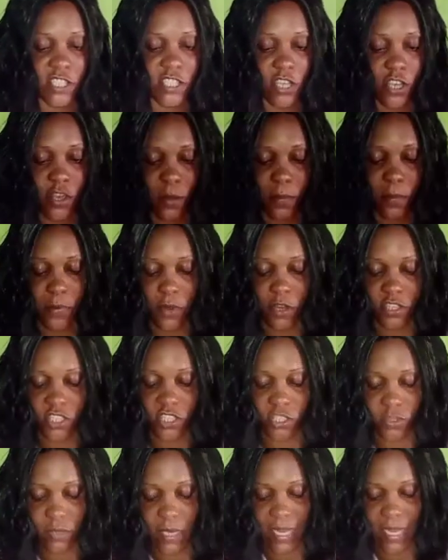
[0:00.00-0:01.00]
sure your
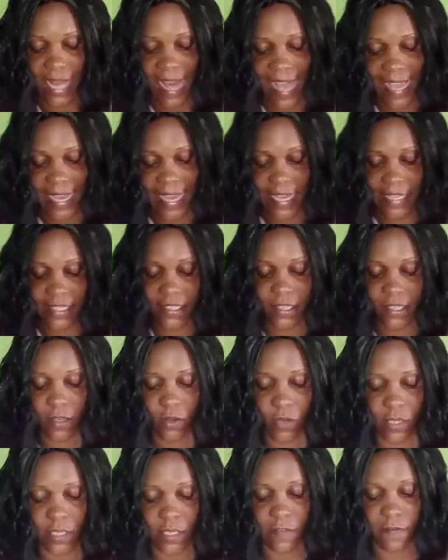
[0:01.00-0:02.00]
pouch, you lie it
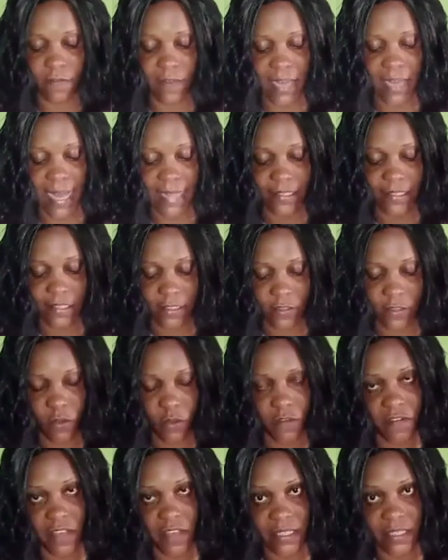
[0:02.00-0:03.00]
on the flat
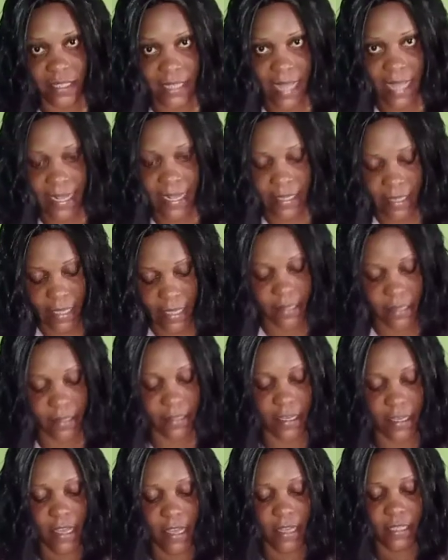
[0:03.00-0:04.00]
surface like
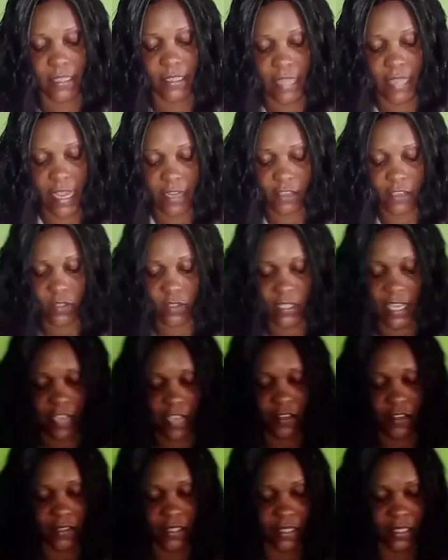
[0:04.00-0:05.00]
this. Then you
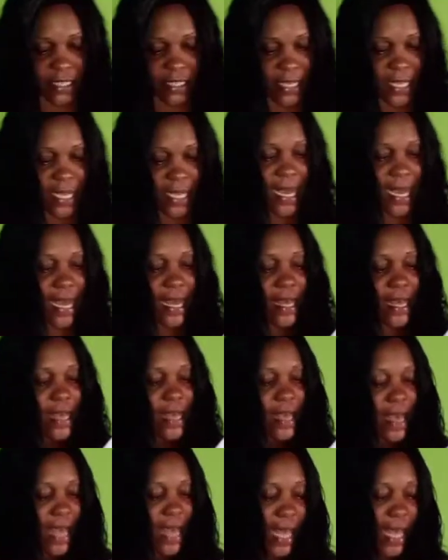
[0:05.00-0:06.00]
take your sticker
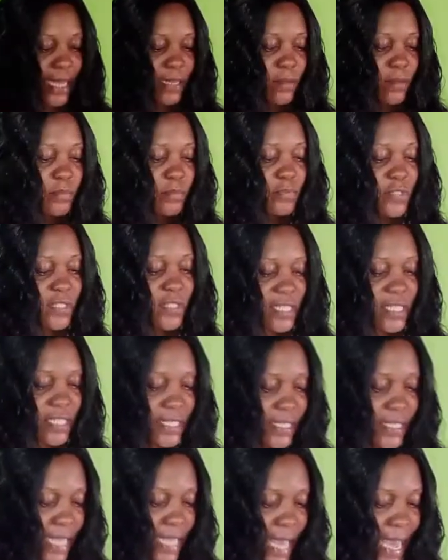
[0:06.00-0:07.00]
and put
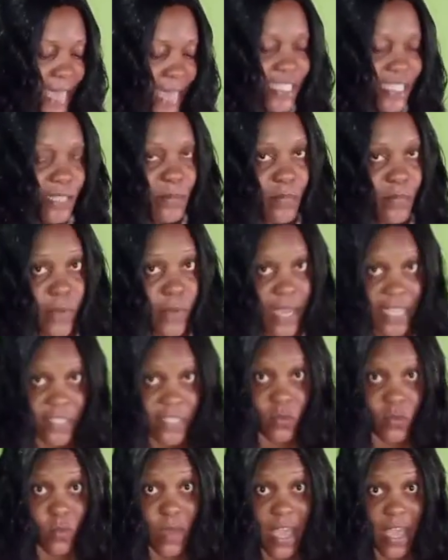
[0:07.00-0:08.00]
it at the
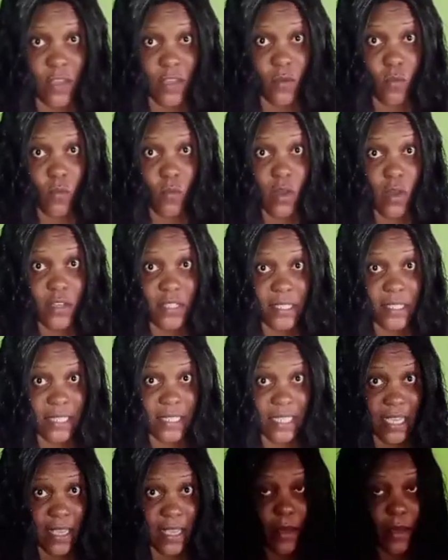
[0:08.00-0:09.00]
point where you want
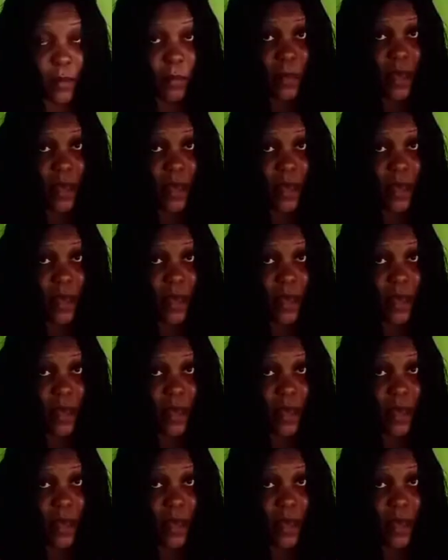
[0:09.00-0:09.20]
the